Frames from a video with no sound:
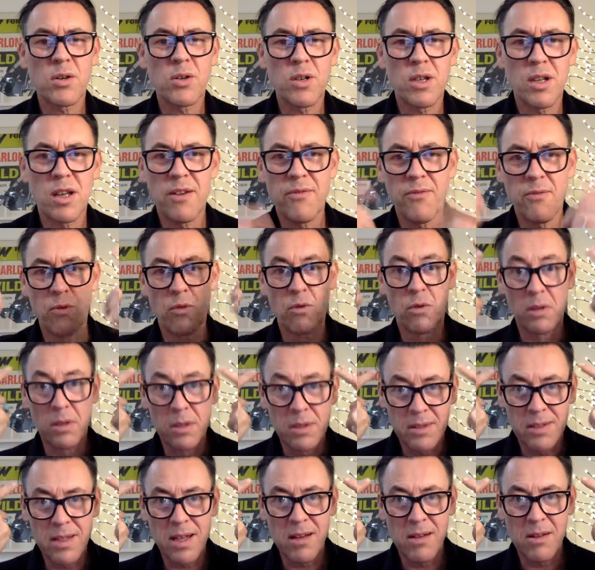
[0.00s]
good enough, or
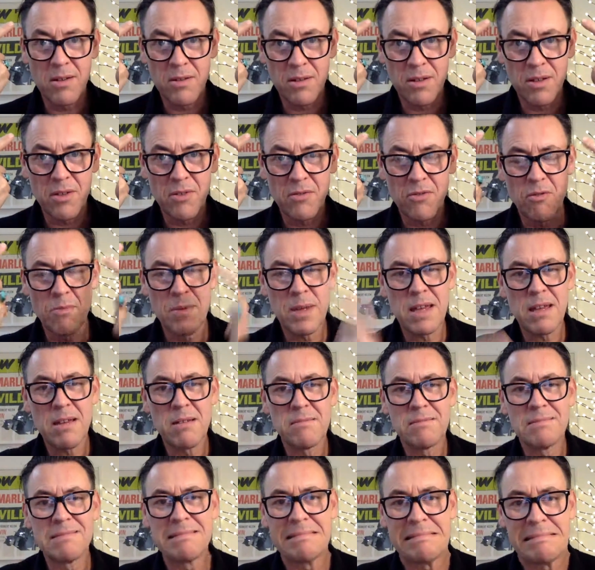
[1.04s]
it's like, you're a bit,
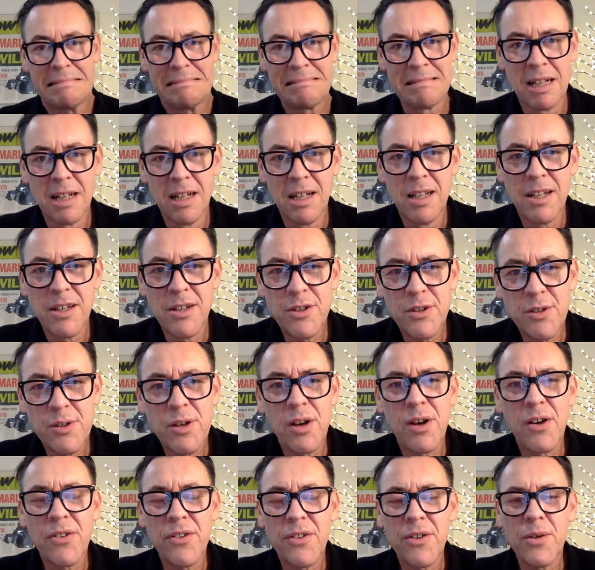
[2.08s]
and you
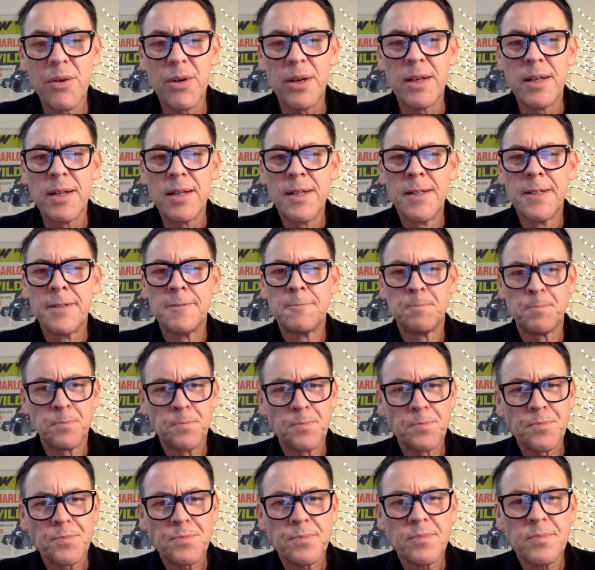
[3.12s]
can't do it.
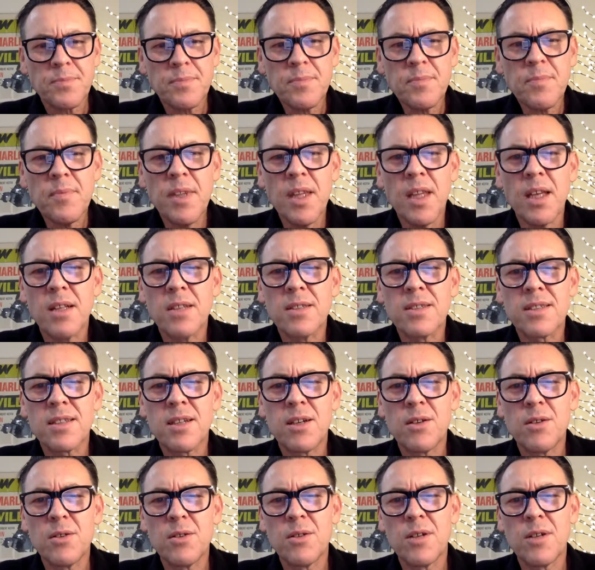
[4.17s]

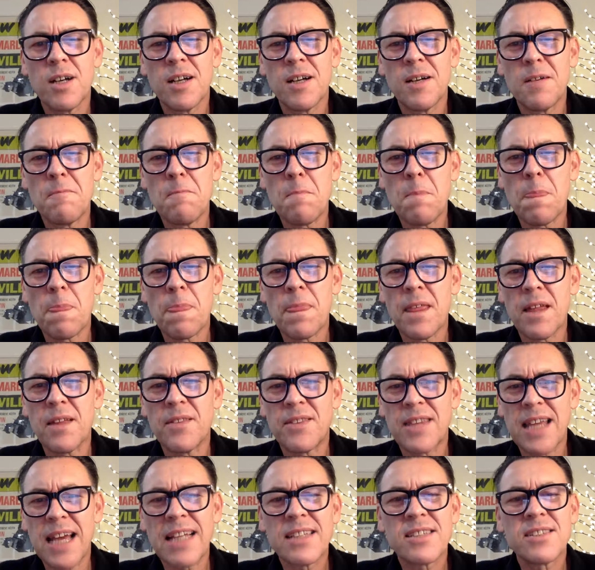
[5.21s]
So
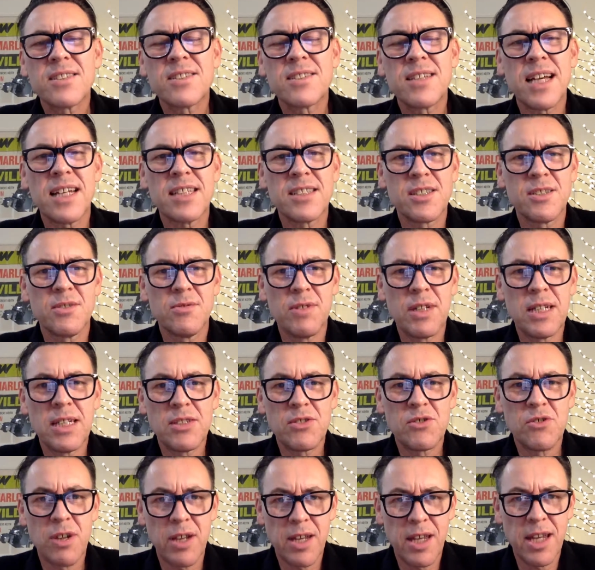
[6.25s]
that's a really
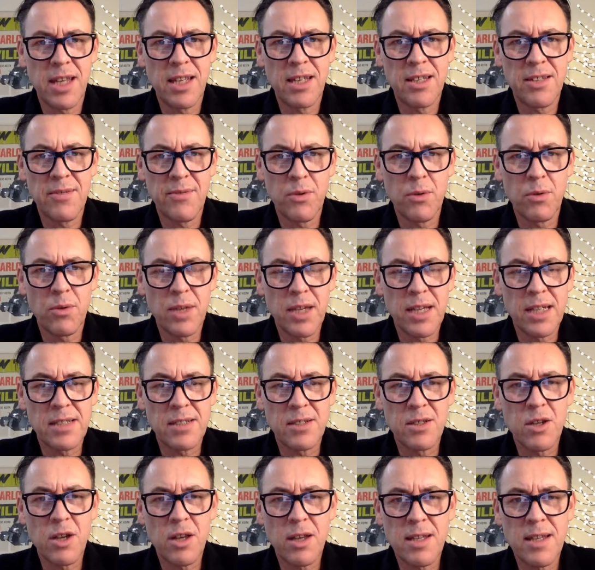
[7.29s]
tricky and difficult thing.
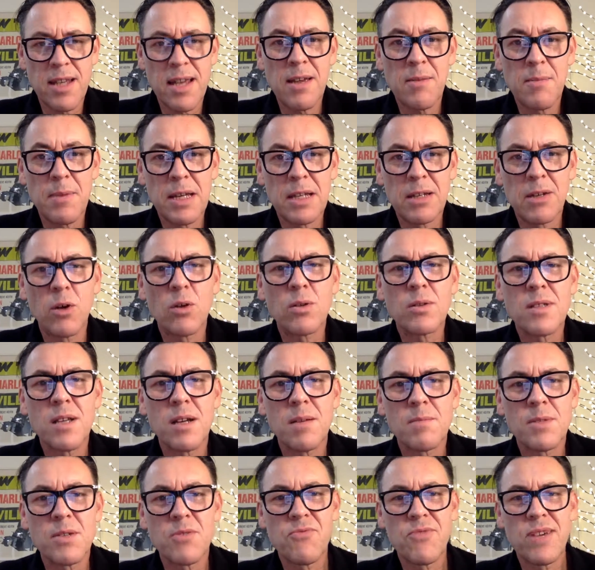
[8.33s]
It's taken me a long
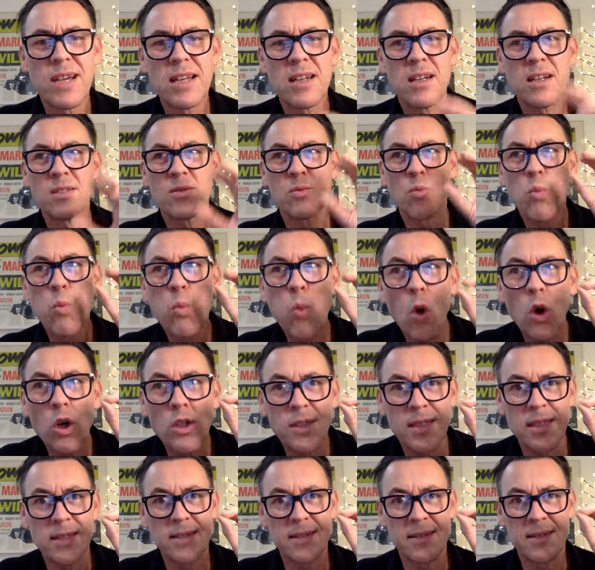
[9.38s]
time to realise
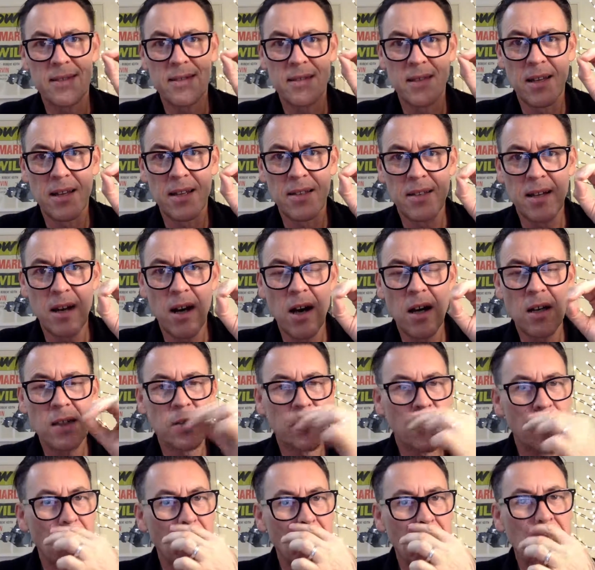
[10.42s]
what is at the heart
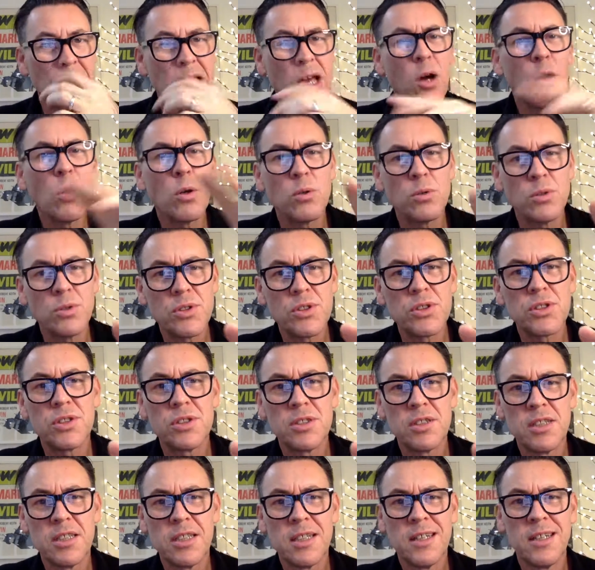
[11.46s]
of it. And a
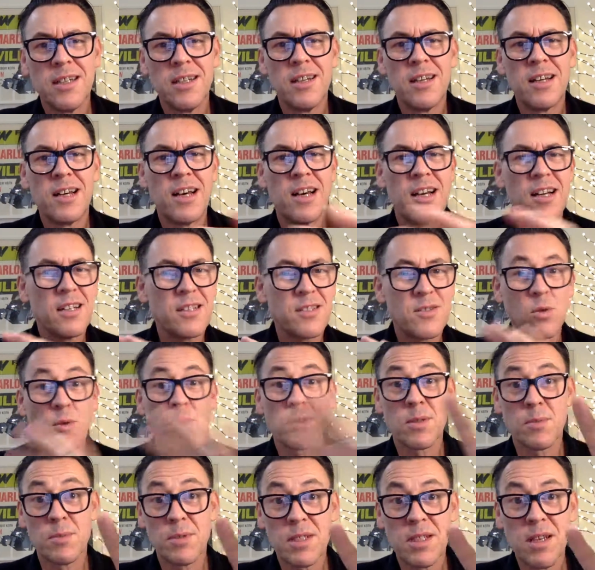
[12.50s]
coach, as
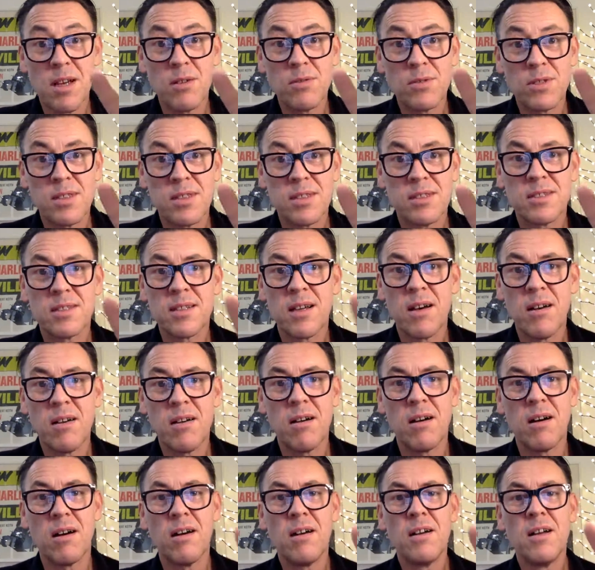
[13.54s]
awesome as coaches
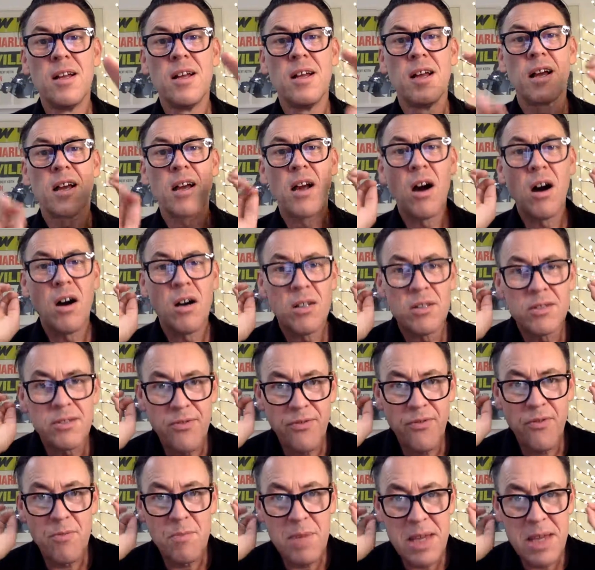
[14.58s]
are, can't